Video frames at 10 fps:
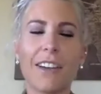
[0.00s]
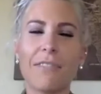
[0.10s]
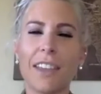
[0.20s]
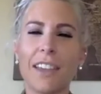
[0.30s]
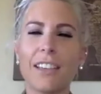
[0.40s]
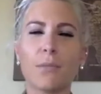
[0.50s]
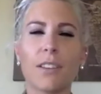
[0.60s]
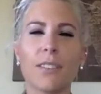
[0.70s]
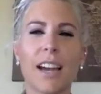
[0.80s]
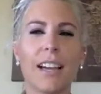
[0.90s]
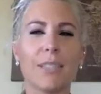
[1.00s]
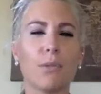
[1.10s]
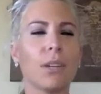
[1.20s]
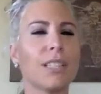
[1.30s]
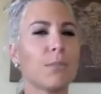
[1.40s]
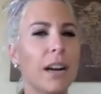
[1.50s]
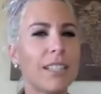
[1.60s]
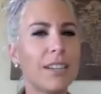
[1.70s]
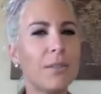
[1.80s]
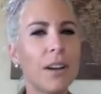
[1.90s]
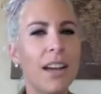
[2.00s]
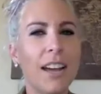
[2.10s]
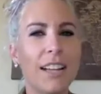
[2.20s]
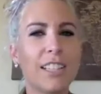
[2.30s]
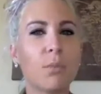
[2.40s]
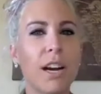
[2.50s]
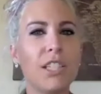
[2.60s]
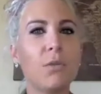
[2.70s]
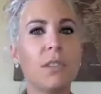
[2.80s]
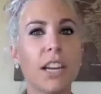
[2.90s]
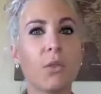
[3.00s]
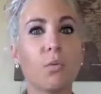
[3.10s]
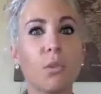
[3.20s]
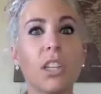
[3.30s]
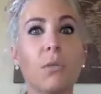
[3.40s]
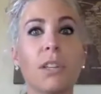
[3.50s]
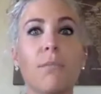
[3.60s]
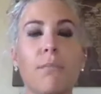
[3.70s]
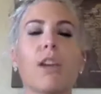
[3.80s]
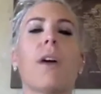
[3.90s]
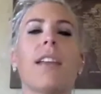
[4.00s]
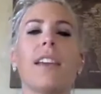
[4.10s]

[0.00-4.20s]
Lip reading: I feel like he's one of those guys that would really surprise you and surprise you in like a really, really big way.